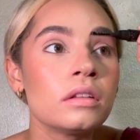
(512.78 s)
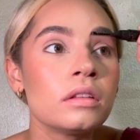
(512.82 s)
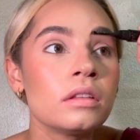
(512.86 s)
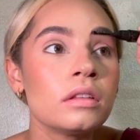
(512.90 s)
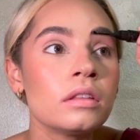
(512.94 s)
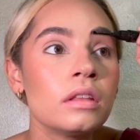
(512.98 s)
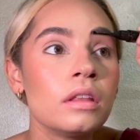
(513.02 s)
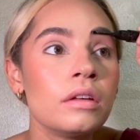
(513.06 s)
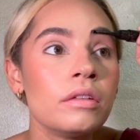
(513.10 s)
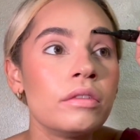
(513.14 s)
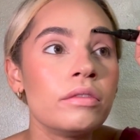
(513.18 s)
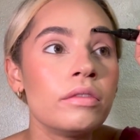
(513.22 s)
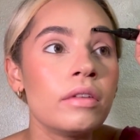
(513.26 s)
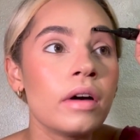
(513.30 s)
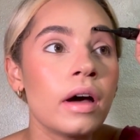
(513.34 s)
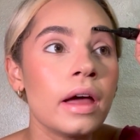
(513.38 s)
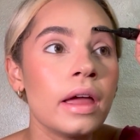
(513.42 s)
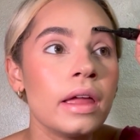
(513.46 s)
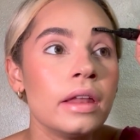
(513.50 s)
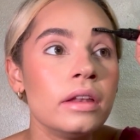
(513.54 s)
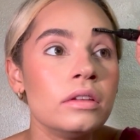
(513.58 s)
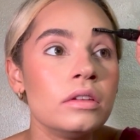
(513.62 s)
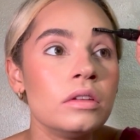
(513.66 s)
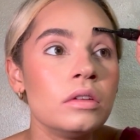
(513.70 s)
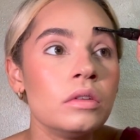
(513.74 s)
the
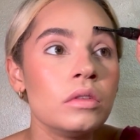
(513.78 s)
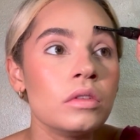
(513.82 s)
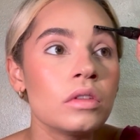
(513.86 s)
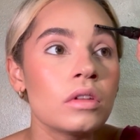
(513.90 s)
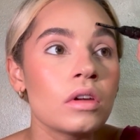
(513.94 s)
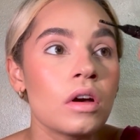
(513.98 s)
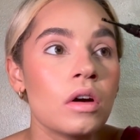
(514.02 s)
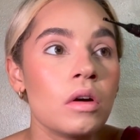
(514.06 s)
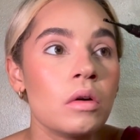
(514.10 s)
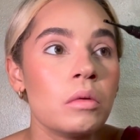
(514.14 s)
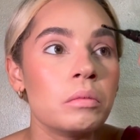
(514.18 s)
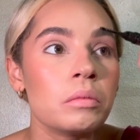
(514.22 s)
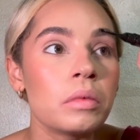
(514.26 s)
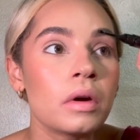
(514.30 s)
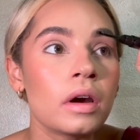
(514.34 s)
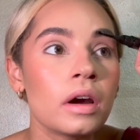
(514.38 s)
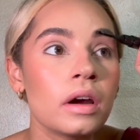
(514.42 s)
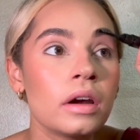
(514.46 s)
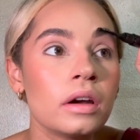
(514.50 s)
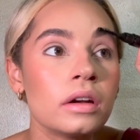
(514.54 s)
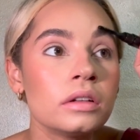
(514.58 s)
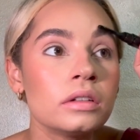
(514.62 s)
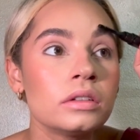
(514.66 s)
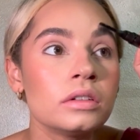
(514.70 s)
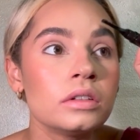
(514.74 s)
fine tooth comb
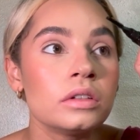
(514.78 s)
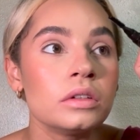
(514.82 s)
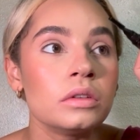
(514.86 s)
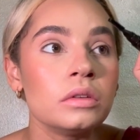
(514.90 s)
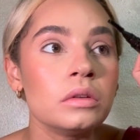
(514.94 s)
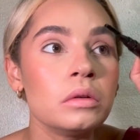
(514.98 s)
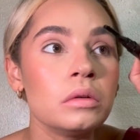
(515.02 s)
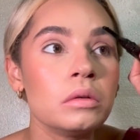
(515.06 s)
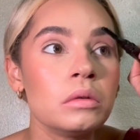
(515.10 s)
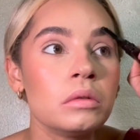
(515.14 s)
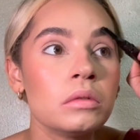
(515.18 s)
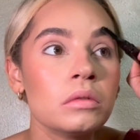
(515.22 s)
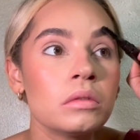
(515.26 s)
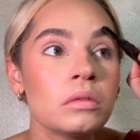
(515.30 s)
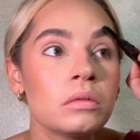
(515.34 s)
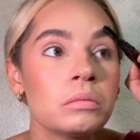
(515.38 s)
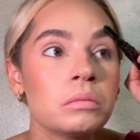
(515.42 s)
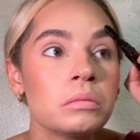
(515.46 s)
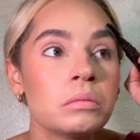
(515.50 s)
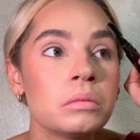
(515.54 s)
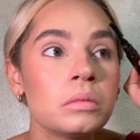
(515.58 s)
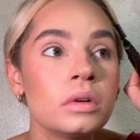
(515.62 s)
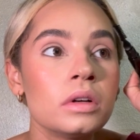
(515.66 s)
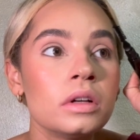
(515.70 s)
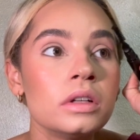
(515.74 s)
part, to
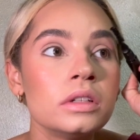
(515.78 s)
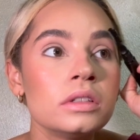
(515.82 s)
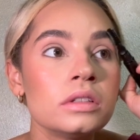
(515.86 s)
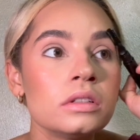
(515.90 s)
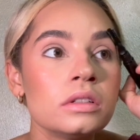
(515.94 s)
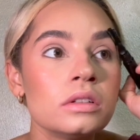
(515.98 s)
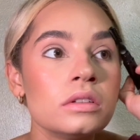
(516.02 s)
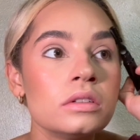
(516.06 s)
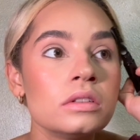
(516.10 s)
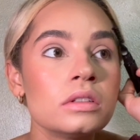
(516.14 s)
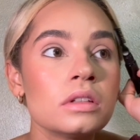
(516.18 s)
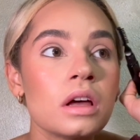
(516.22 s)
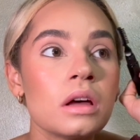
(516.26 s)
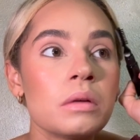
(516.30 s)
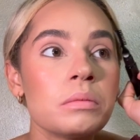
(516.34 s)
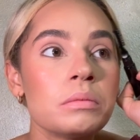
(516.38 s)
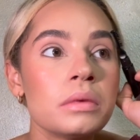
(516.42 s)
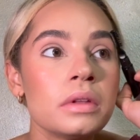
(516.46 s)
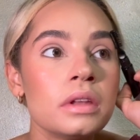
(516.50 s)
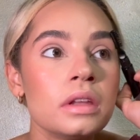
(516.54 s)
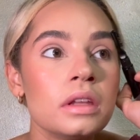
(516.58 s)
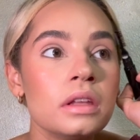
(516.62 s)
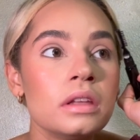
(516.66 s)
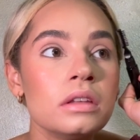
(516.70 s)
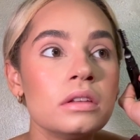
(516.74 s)
push those up
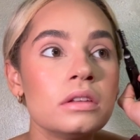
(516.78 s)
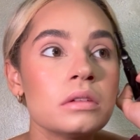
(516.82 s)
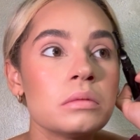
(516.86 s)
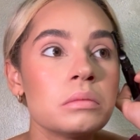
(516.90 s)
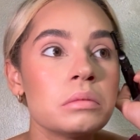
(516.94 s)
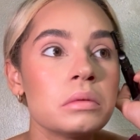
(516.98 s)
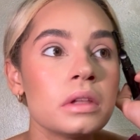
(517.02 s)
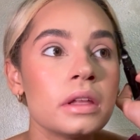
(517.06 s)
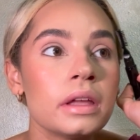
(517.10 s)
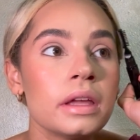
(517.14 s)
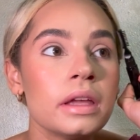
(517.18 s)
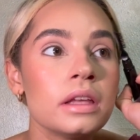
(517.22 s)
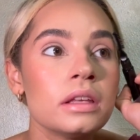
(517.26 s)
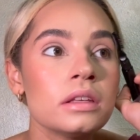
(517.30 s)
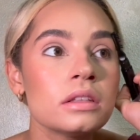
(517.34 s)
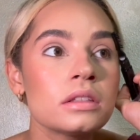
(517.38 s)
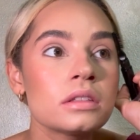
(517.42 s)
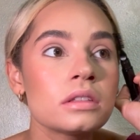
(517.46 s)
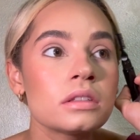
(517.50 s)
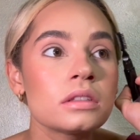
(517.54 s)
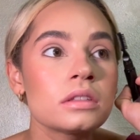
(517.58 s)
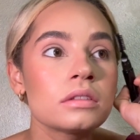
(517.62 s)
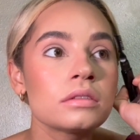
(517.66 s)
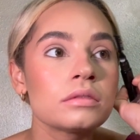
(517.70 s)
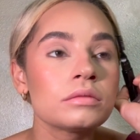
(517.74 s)
and into
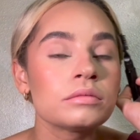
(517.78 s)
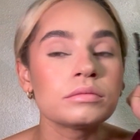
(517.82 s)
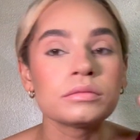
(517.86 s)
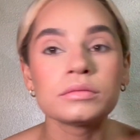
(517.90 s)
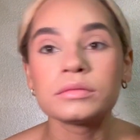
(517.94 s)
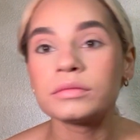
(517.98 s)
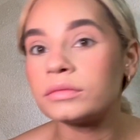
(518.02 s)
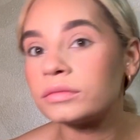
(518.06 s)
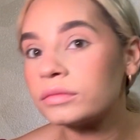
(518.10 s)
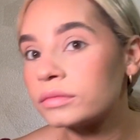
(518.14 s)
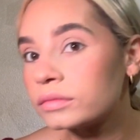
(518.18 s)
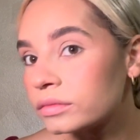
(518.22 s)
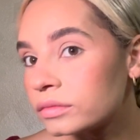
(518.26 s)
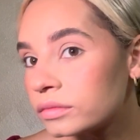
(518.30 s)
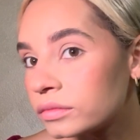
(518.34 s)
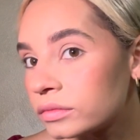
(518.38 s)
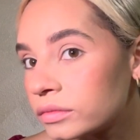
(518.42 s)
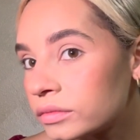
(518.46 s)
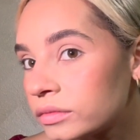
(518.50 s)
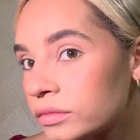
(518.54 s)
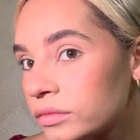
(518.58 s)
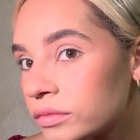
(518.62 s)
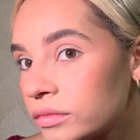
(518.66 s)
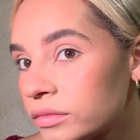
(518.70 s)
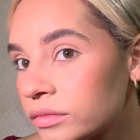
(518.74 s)
place.
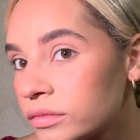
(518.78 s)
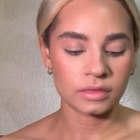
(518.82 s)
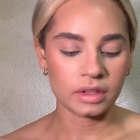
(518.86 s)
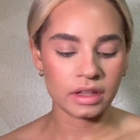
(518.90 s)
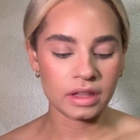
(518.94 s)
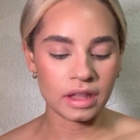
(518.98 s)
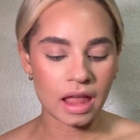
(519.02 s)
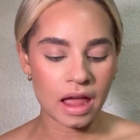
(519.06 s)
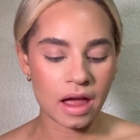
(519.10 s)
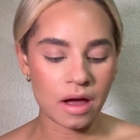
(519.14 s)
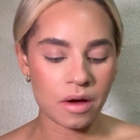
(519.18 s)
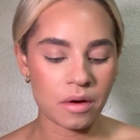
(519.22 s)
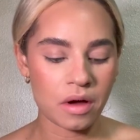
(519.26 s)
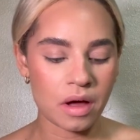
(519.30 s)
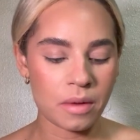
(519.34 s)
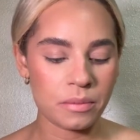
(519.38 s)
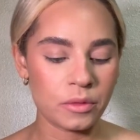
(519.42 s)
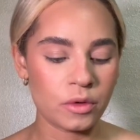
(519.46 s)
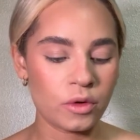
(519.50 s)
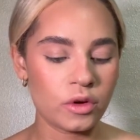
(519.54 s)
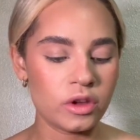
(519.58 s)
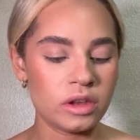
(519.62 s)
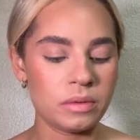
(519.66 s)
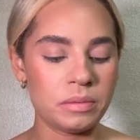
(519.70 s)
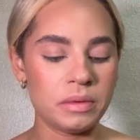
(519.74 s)
Now I'm
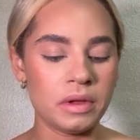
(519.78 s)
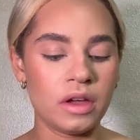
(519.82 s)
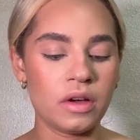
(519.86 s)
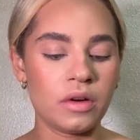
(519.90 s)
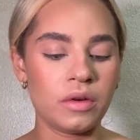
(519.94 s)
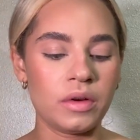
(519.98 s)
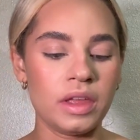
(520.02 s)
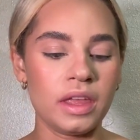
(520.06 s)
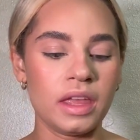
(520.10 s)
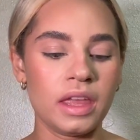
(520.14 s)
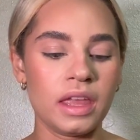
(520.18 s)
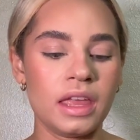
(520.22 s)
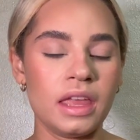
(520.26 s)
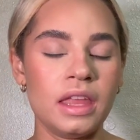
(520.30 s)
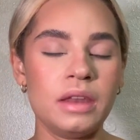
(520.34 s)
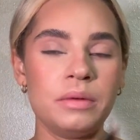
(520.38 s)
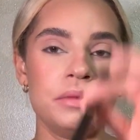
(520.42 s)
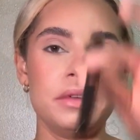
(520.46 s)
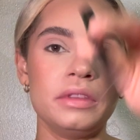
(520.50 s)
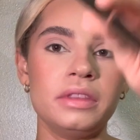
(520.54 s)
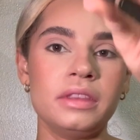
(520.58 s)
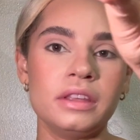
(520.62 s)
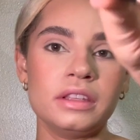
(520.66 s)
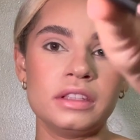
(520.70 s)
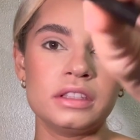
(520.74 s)
going to be going in
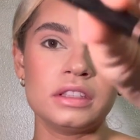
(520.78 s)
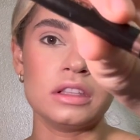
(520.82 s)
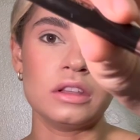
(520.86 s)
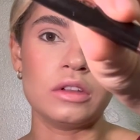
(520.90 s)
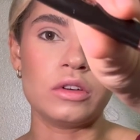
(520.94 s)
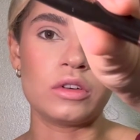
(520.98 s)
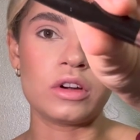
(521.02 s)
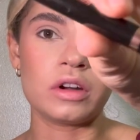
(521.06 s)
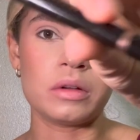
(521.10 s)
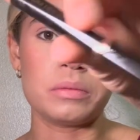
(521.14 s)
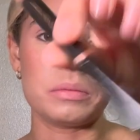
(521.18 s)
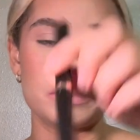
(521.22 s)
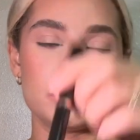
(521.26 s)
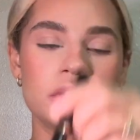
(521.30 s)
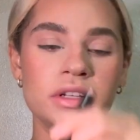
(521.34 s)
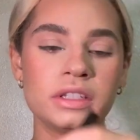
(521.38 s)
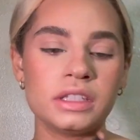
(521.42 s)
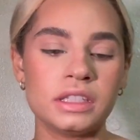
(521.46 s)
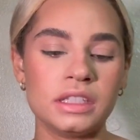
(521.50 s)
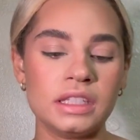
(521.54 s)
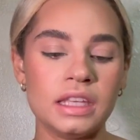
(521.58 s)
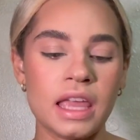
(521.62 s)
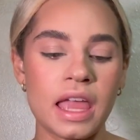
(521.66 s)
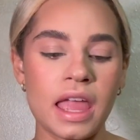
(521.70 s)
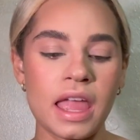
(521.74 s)
with this Laura
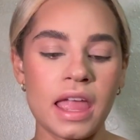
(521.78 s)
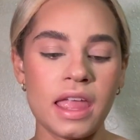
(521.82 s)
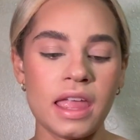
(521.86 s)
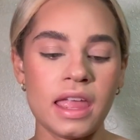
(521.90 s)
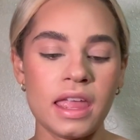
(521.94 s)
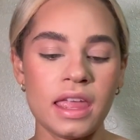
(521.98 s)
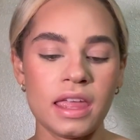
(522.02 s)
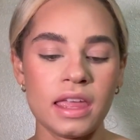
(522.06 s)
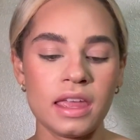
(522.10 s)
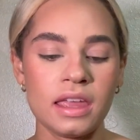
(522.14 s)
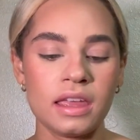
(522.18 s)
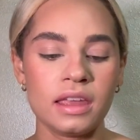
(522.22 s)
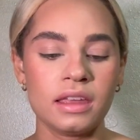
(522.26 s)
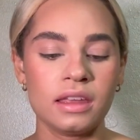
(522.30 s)
Mercier